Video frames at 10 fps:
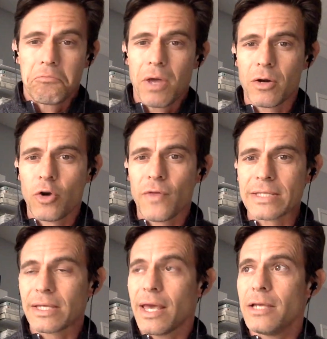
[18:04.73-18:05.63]
I don't know if
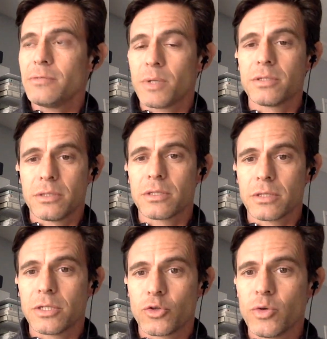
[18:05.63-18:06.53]
that's the case, but it's,
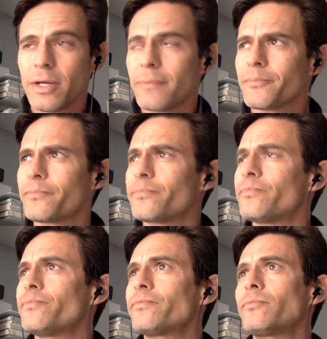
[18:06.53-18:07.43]
it's intriguing.
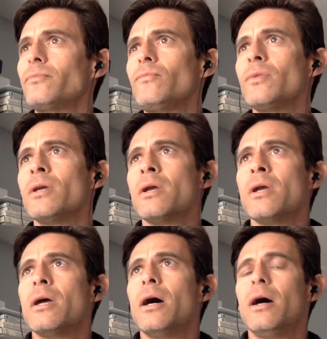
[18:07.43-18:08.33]

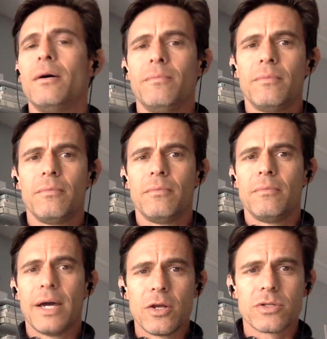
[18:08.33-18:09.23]
Um,
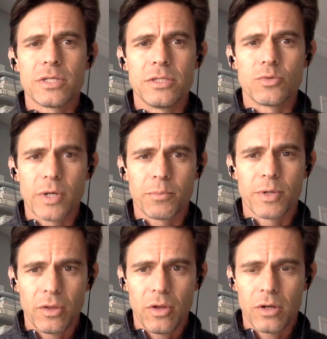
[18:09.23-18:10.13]
I notice this is running
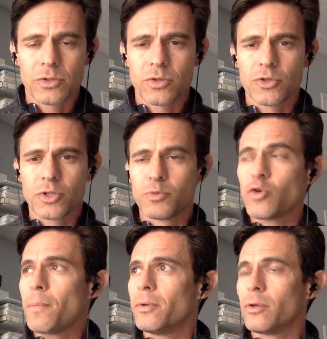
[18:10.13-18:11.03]
pretty long, so I'll just
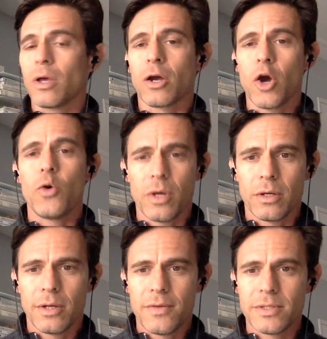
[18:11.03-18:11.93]
drop a little a coda,
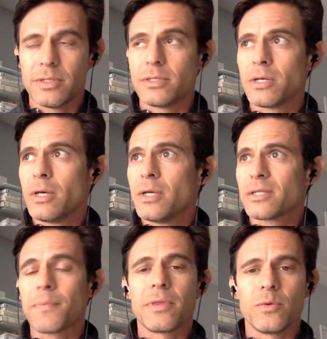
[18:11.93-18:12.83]
and this is
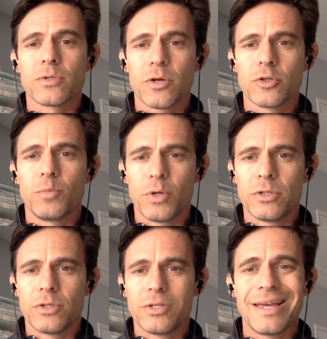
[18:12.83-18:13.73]
something that was also put
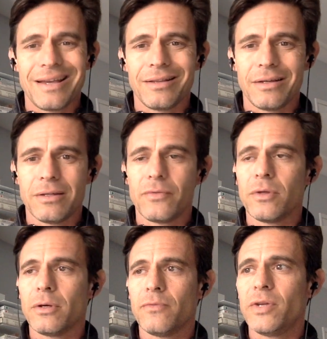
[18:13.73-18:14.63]
into the tail end of
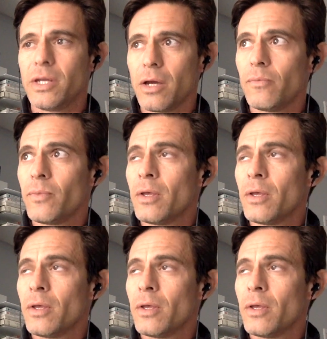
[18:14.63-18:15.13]
the video.